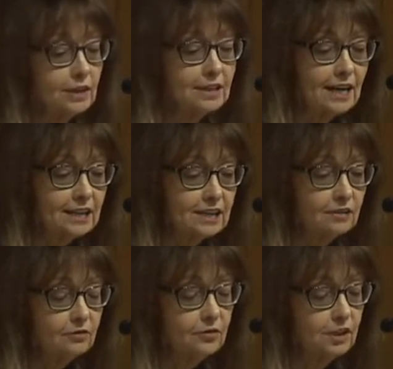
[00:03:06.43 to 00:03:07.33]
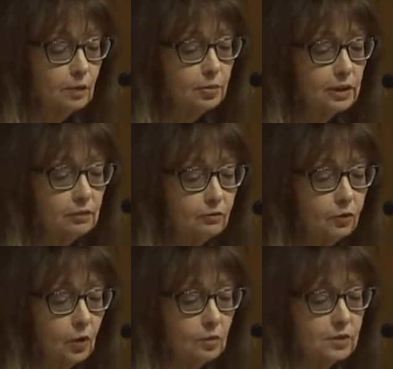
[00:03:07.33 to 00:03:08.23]
attentive, deeply
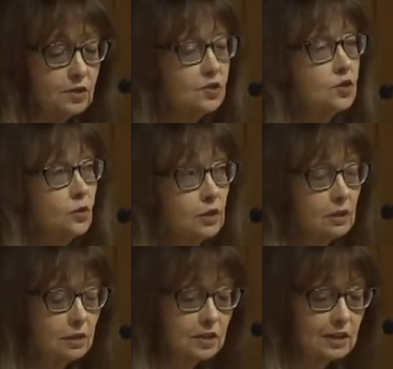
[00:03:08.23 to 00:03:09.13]
informed historical